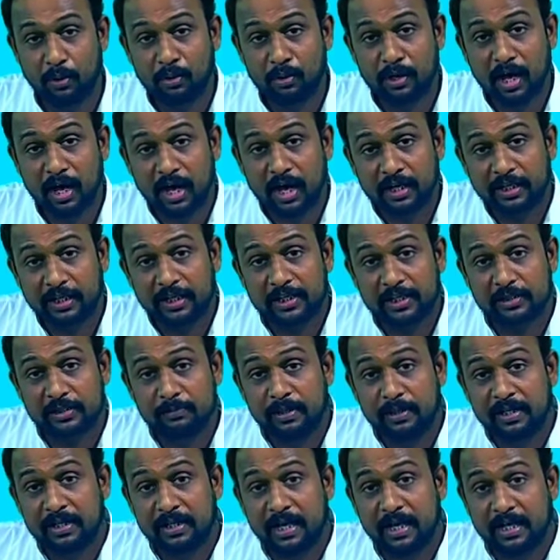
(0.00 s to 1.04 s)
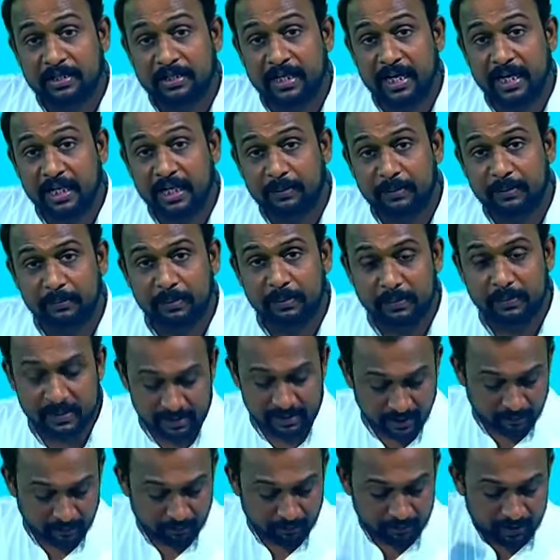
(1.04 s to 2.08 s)
Donna is being attacked by
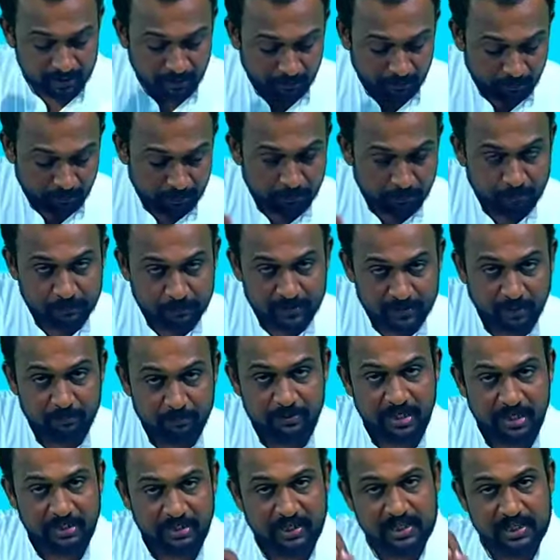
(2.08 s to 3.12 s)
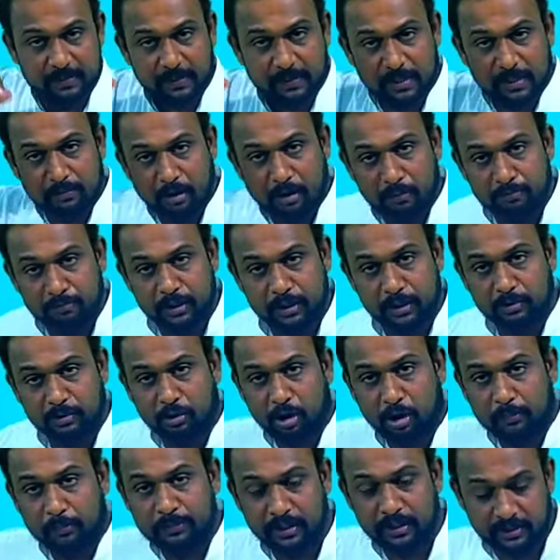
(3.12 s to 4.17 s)
Bibi. See, the subject has become object,